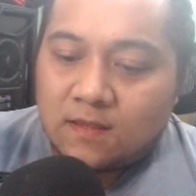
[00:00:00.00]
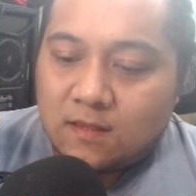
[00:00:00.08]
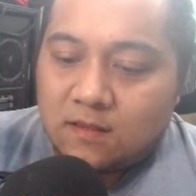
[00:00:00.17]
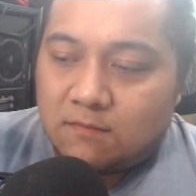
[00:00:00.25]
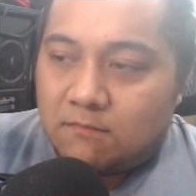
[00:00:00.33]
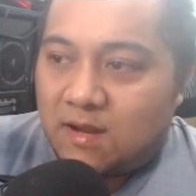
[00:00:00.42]

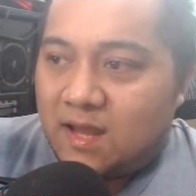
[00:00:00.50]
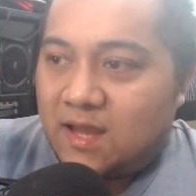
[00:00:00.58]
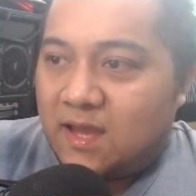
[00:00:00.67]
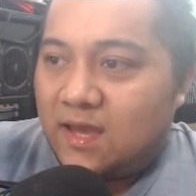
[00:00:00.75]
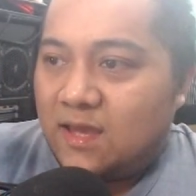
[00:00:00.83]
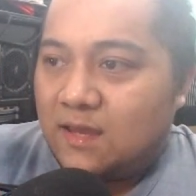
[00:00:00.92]

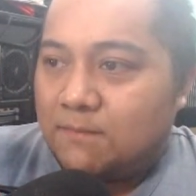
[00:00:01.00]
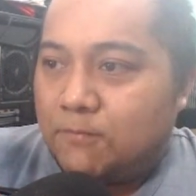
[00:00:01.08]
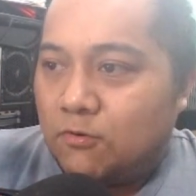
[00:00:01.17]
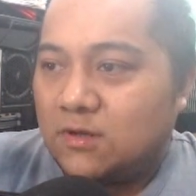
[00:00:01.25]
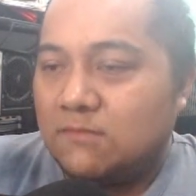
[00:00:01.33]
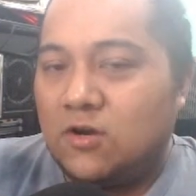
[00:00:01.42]
my
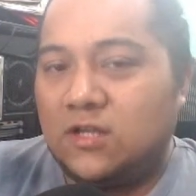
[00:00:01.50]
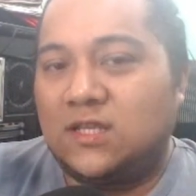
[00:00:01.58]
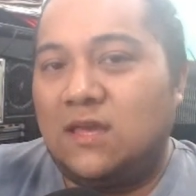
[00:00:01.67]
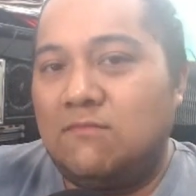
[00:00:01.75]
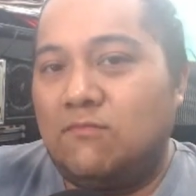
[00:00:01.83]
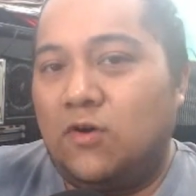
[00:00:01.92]
Pokemon
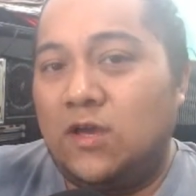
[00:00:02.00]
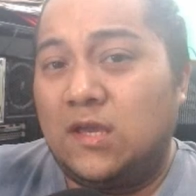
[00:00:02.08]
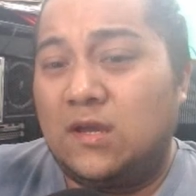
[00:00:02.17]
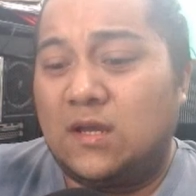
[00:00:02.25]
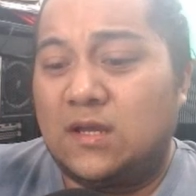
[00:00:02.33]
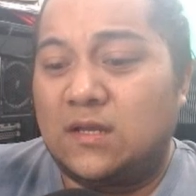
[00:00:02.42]
Game
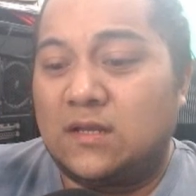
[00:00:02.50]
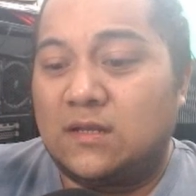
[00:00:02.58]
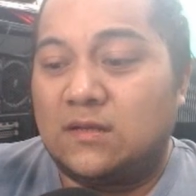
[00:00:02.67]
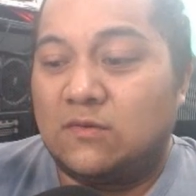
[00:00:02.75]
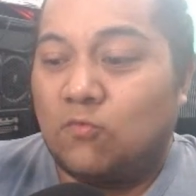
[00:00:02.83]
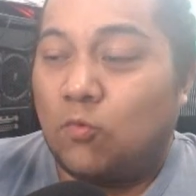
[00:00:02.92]
Boy
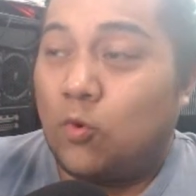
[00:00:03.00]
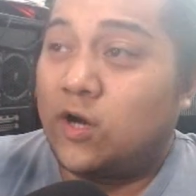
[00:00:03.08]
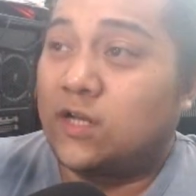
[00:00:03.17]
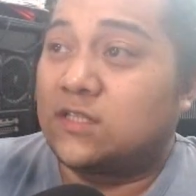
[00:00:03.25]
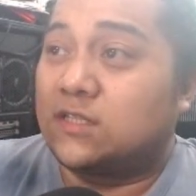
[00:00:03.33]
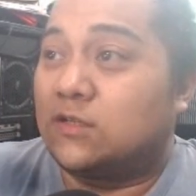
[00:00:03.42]

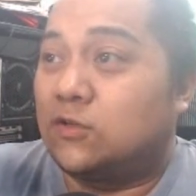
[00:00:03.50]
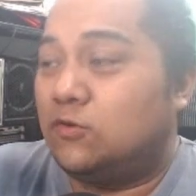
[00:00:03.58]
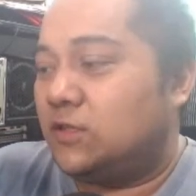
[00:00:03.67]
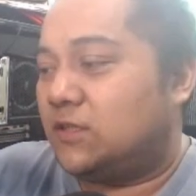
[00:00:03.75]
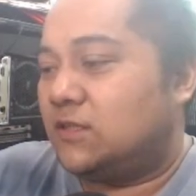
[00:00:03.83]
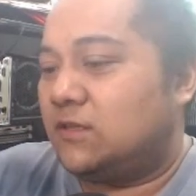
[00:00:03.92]
worked
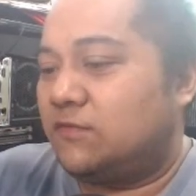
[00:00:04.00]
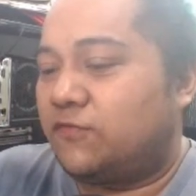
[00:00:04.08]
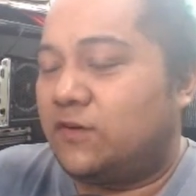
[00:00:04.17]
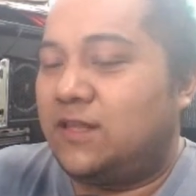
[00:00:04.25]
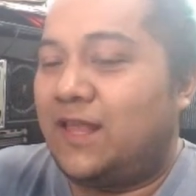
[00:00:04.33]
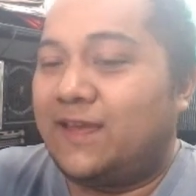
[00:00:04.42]
good
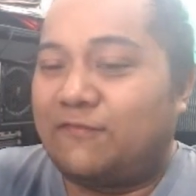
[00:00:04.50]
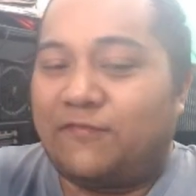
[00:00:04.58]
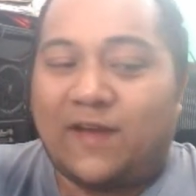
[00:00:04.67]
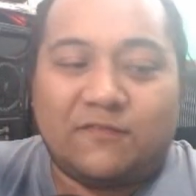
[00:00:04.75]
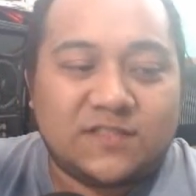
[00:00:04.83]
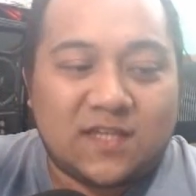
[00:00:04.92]
for like
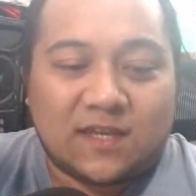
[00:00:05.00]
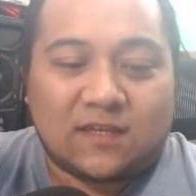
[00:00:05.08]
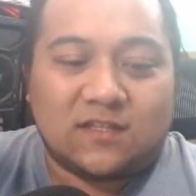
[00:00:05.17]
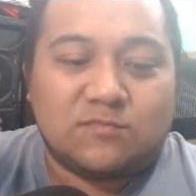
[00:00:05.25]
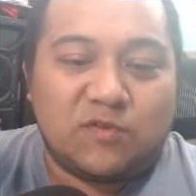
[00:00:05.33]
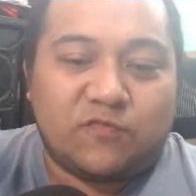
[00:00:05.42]
5
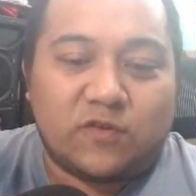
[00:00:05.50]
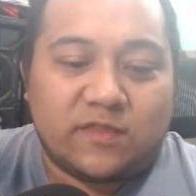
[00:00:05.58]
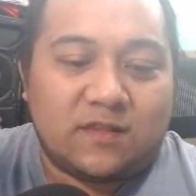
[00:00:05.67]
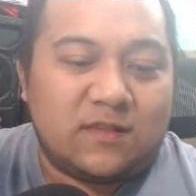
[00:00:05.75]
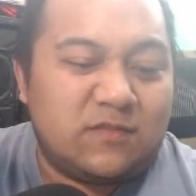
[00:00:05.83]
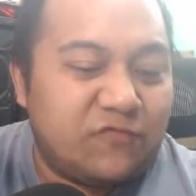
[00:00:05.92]
seconds before
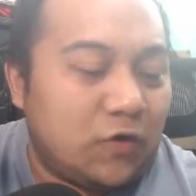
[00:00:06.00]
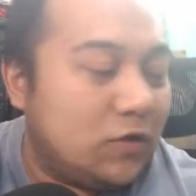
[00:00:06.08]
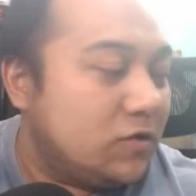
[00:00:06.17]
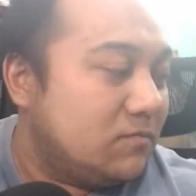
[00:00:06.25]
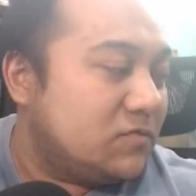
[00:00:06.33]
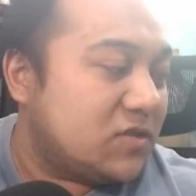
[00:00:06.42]
the
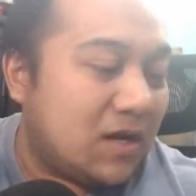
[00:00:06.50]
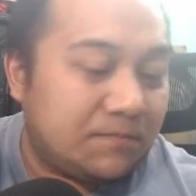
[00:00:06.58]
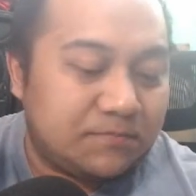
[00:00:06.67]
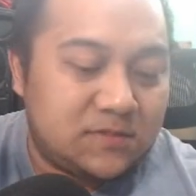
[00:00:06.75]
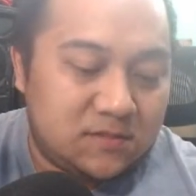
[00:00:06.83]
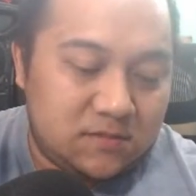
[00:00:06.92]
volume
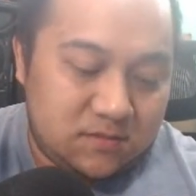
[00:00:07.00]
dropped.